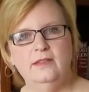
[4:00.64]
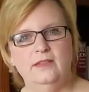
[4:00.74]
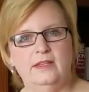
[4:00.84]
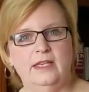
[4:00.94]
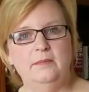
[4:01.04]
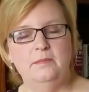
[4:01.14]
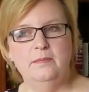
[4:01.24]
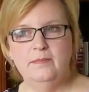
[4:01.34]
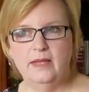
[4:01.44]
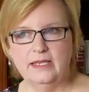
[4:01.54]
the
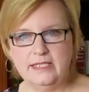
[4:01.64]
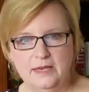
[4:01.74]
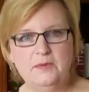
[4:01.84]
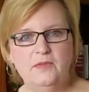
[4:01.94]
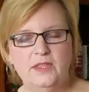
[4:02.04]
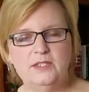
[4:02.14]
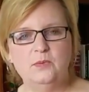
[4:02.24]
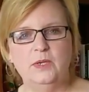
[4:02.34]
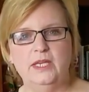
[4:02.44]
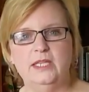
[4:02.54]
assignment for this
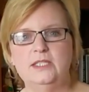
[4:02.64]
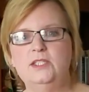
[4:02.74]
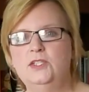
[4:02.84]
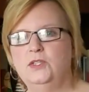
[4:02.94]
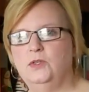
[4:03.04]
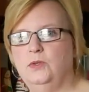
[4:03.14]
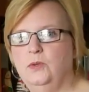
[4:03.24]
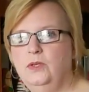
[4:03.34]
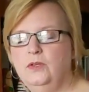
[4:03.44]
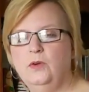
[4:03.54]
week is to
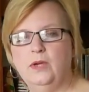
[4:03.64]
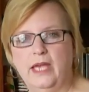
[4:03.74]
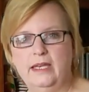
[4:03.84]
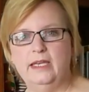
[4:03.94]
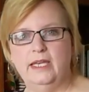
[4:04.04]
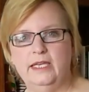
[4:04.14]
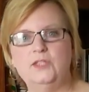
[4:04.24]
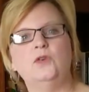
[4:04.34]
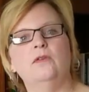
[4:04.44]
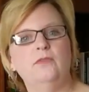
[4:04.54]
create an Annie
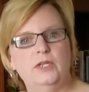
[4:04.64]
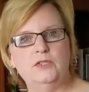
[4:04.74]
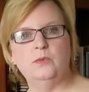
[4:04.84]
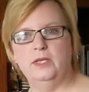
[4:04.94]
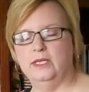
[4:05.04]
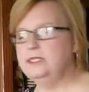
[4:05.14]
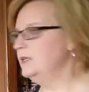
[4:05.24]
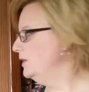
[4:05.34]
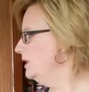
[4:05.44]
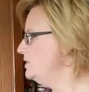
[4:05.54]
chart for each witness.
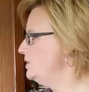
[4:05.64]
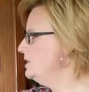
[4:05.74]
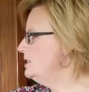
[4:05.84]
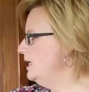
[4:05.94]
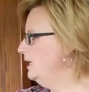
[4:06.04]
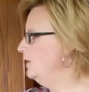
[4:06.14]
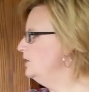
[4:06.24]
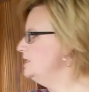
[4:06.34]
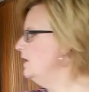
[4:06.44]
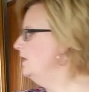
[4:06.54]
So let's just take
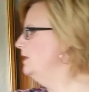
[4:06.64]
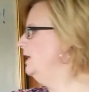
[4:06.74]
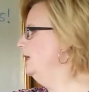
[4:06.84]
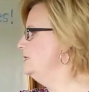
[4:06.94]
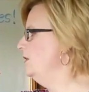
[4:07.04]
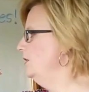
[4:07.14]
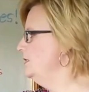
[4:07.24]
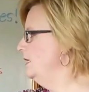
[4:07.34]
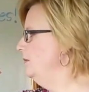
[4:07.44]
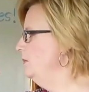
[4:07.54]
Chris Holliday as our
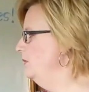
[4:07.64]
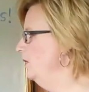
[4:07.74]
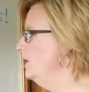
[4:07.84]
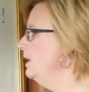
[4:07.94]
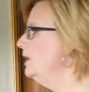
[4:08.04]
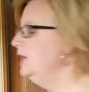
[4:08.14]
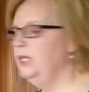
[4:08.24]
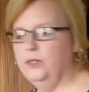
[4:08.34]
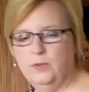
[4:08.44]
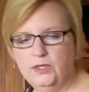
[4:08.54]
example.
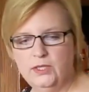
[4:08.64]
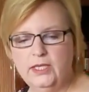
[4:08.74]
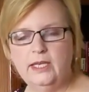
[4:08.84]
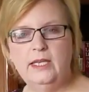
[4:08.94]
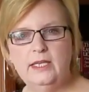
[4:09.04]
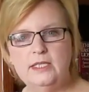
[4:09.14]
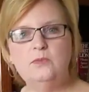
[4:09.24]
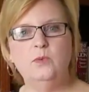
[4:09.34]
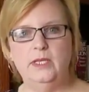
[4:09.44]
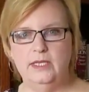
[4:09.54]
You would look at his
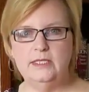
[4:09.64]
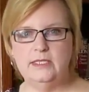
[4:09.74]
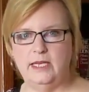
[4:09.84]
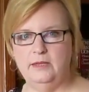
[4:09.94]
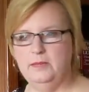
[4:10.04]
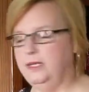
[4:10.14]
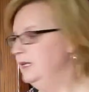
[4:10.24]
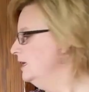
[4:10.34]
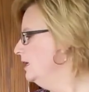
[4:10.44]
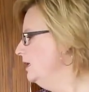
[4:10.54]
witness statement
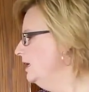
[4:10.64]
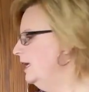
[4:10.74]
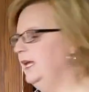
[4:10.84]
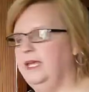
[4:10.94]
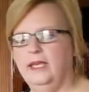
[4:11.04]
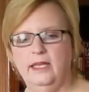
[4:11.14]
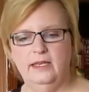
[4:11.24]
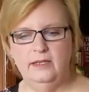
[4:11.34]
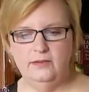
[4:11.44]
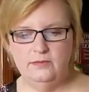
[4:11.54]

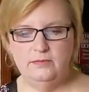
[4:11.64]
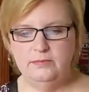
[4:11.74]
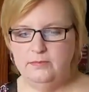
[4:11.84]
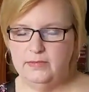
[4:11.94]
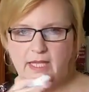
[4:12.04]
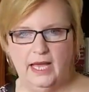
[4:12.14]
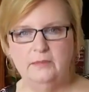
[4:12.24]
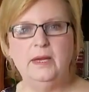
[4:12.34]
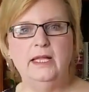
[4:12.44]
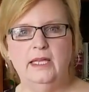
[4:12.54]
and
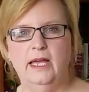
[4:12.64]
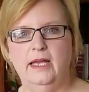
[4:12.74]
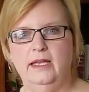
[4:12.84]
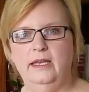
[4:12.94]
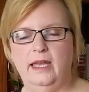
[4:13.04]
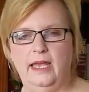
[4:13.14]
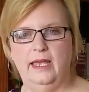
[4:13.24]
line by line,